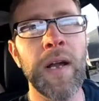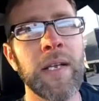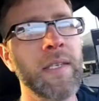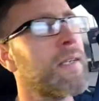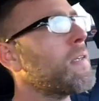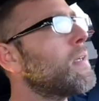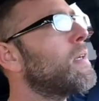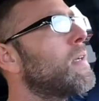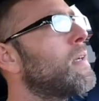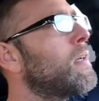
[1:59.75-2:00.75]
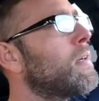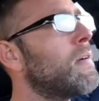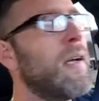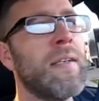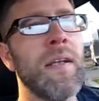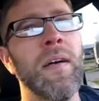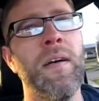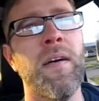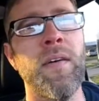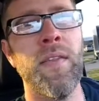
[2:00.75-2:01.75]
Right? Nope. Right?
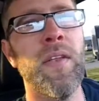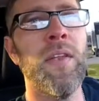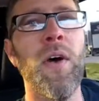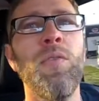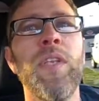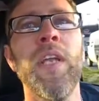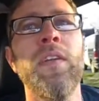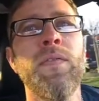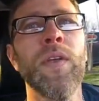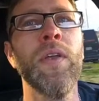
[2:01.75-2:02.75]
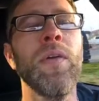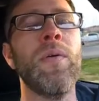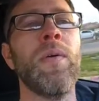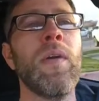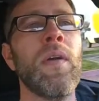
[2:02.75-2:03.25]
Uh, Then no dinner you.